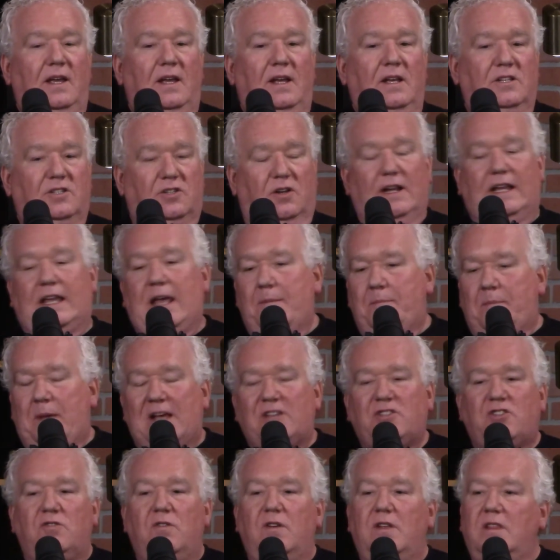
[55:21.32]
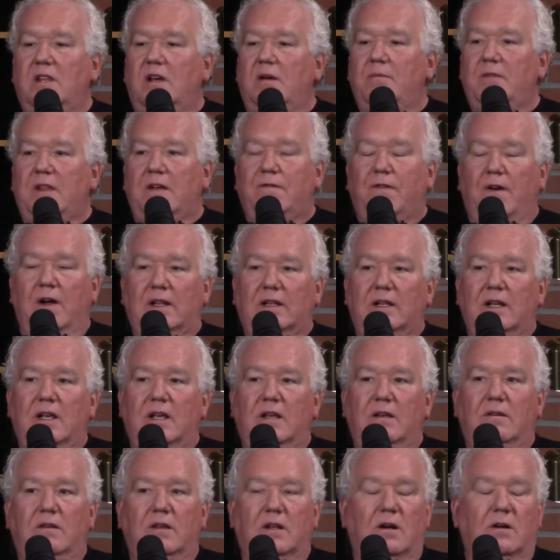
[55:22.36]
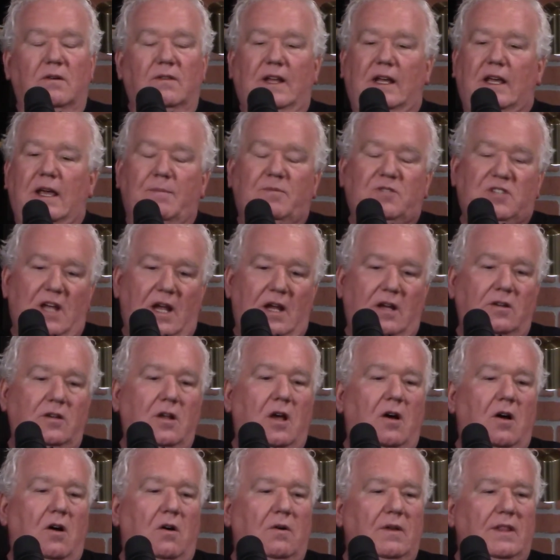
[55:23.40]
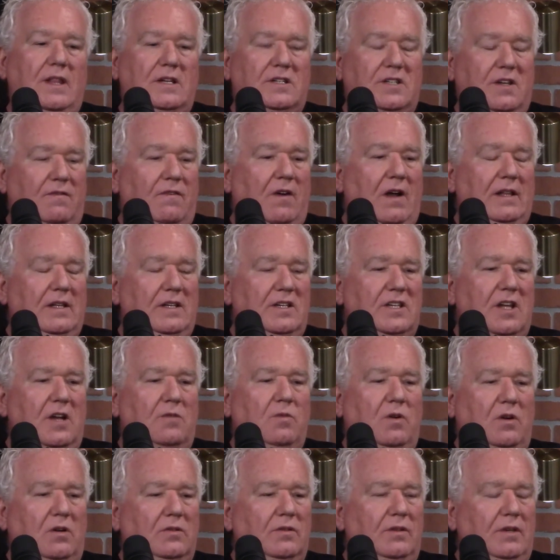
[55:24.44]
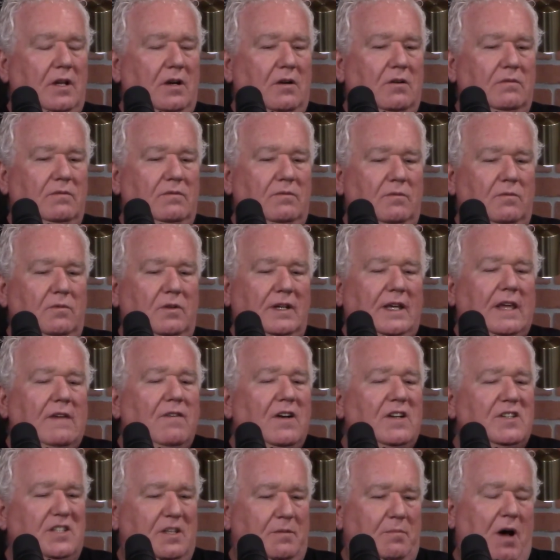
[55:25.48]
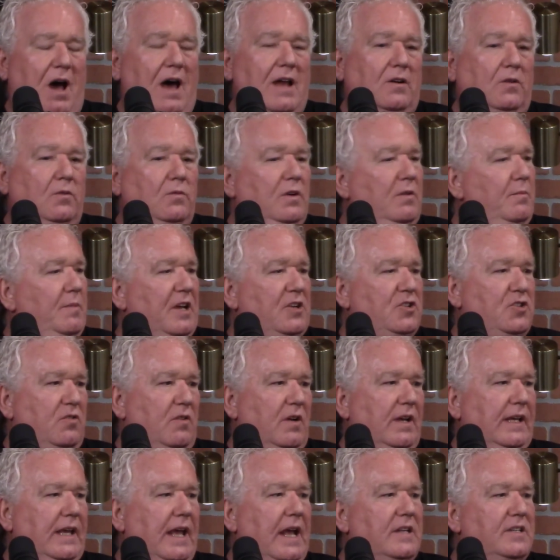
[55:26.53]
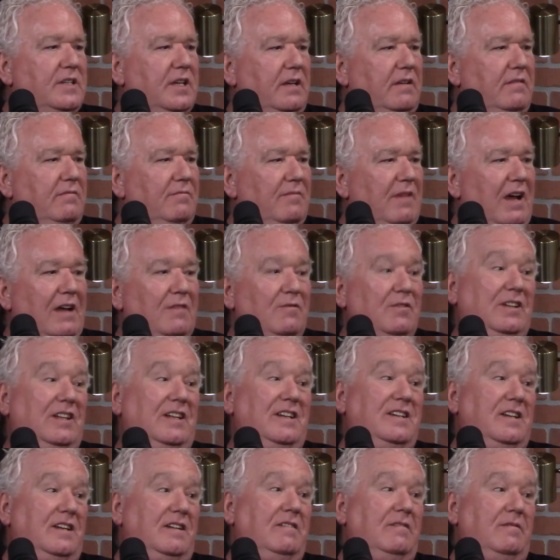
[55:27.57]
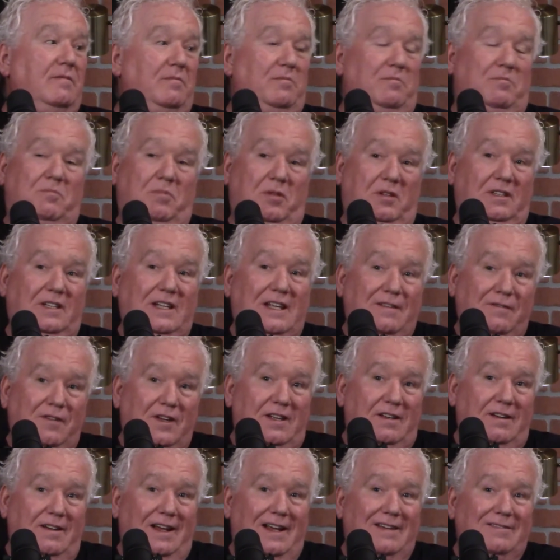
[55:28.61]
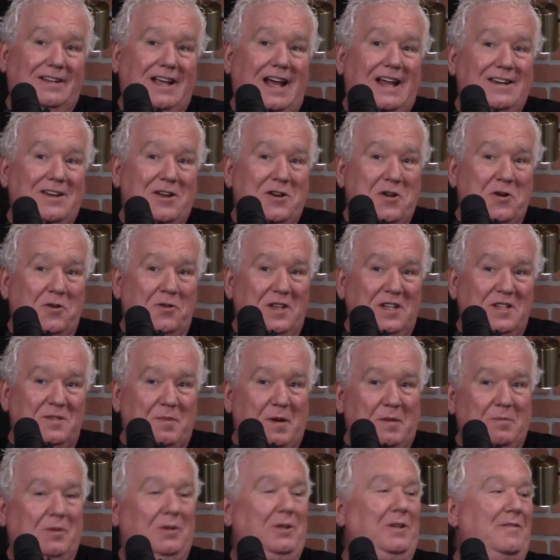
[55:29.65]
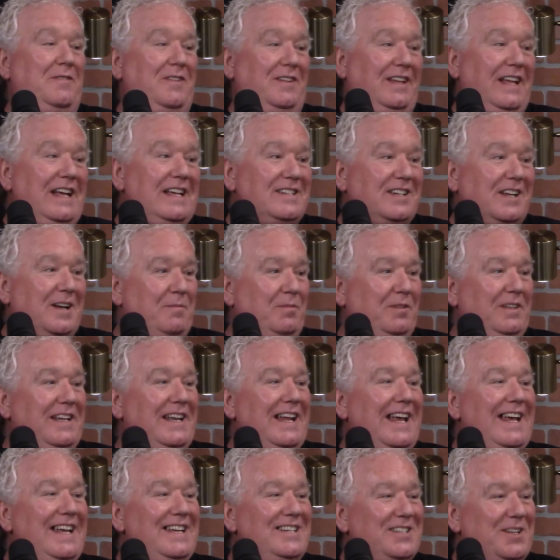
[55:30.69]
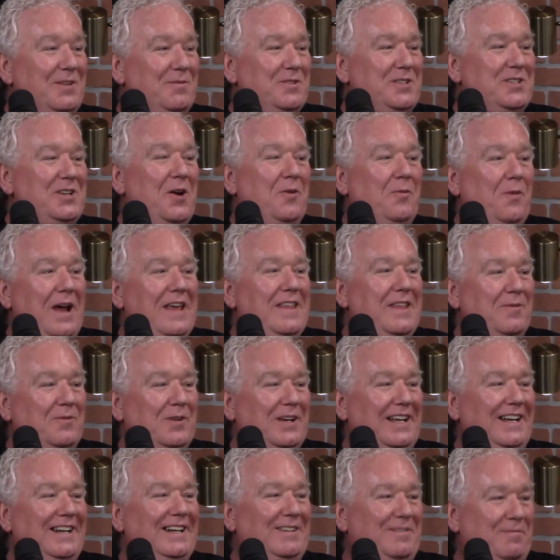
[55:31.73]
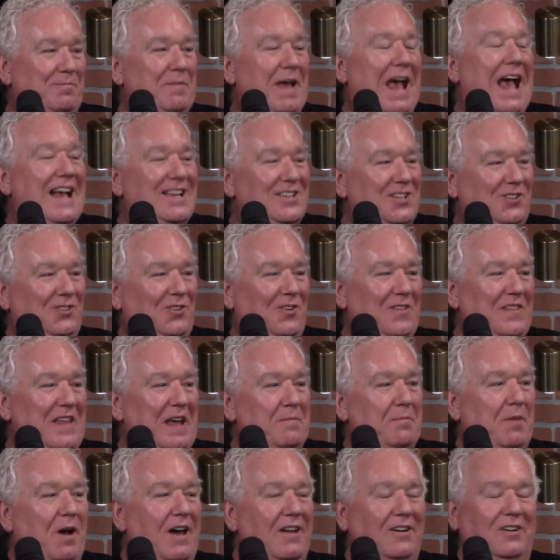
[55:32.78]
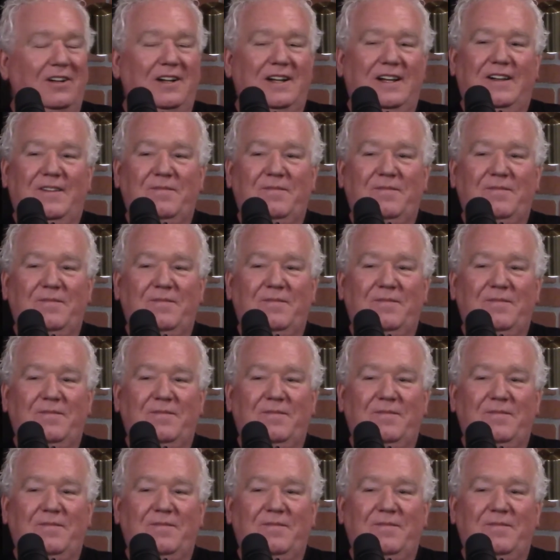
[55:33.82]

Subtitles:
So I kept pestering them. They finally, they kept saying no. And they finally said, well, well, give us the bottle. We'll make sure he gets it. I really didn't believe it. I'd gotten to know these people over the last couple of days. There was no way they were going to pass along that bottle.